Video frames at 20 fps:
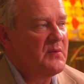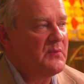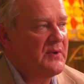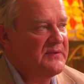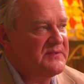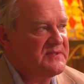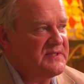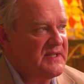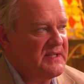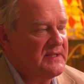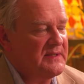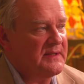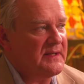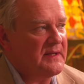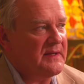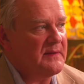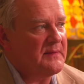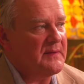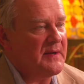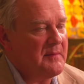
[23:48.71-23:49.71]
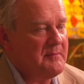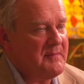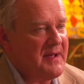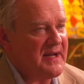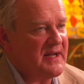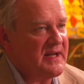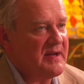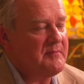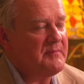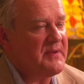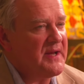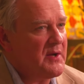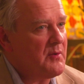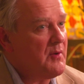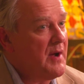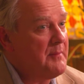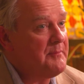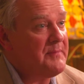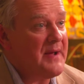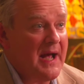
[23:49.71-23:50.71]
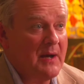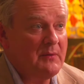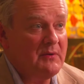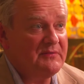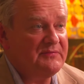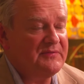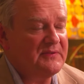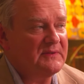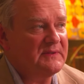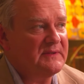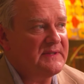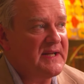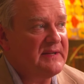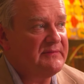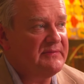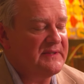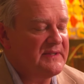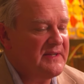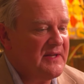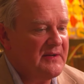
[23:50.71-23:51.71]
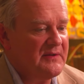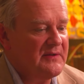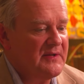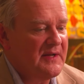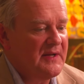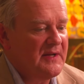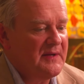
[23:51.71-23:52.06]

We've seen, you know, Madeline being quite powerful, even though